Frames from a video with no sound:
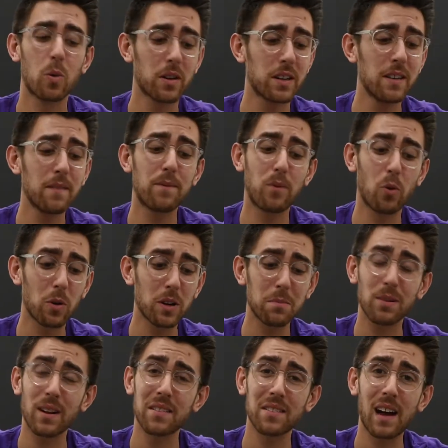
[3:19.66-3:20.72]
Working 40
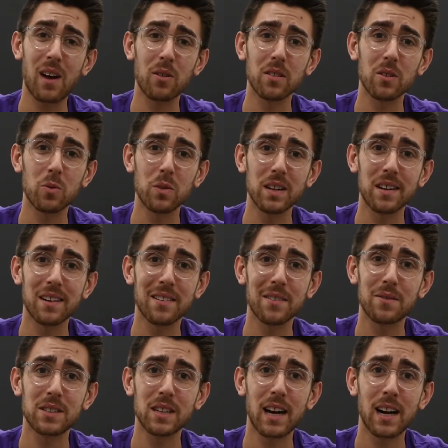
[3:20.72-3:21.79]
plus hours a week as a
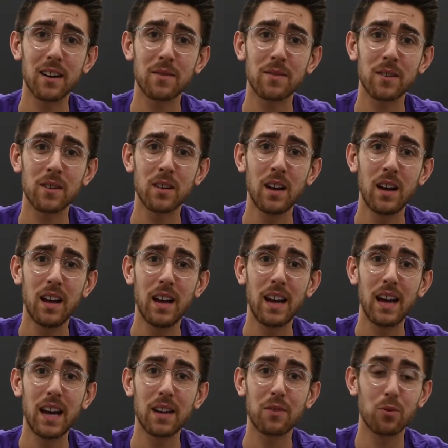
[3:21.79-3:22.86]
photographer
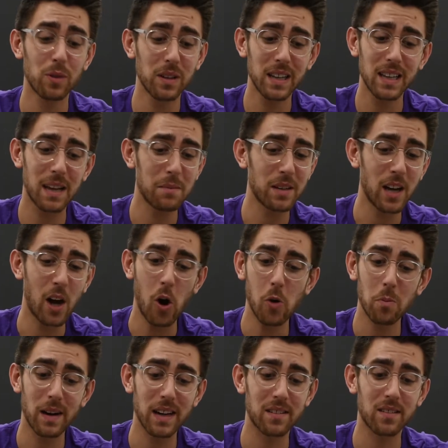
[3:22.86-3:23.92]
has really let me hone
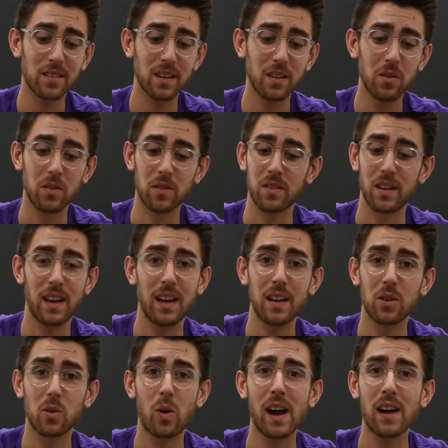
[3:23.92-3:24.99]
my skills and
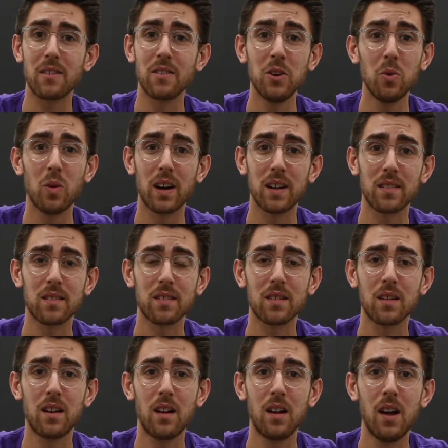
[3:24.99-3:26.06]
acquire new ones.
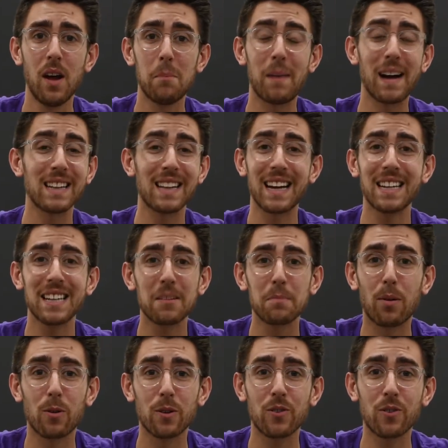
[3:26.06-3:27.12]
My lighting and
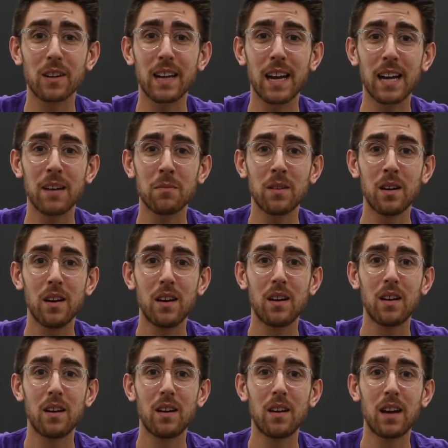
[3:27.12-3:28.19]
portrait game
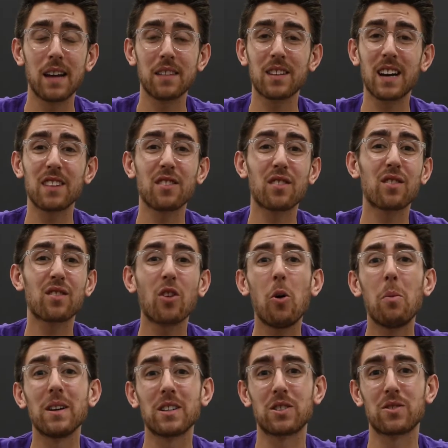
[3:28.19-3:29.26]
has gotten so
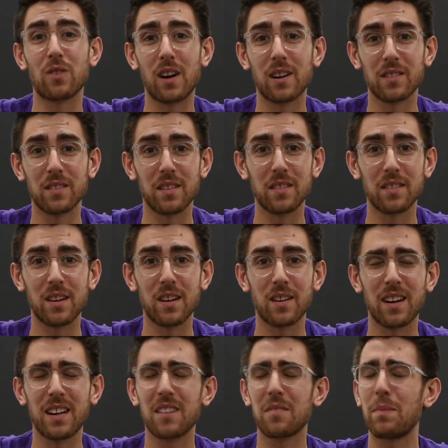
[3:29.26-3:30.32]
much stronger this year,
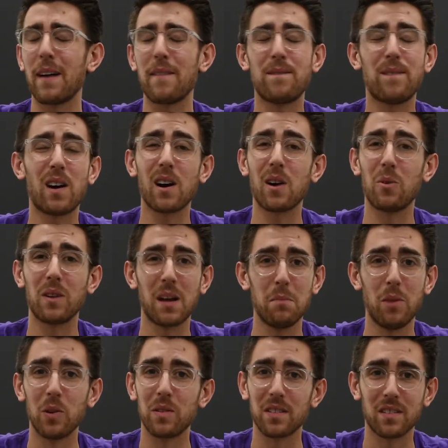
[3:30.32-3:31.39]
and it's by far what I'm
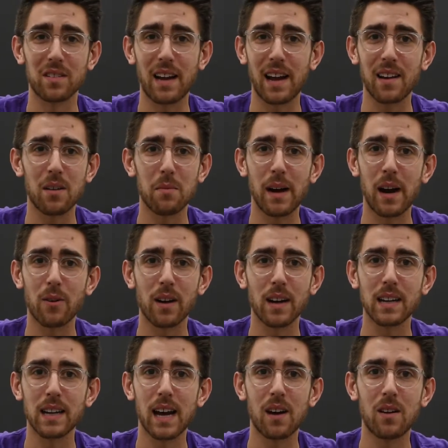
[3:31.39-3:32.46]
most excited about
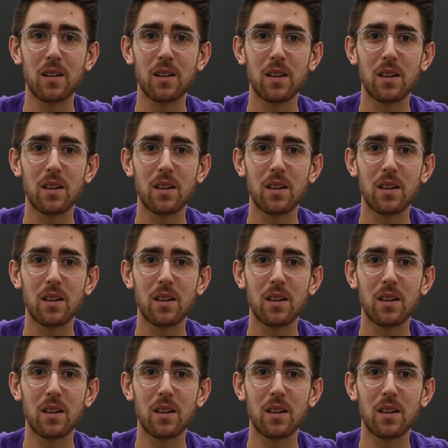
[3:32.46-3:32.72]
right now.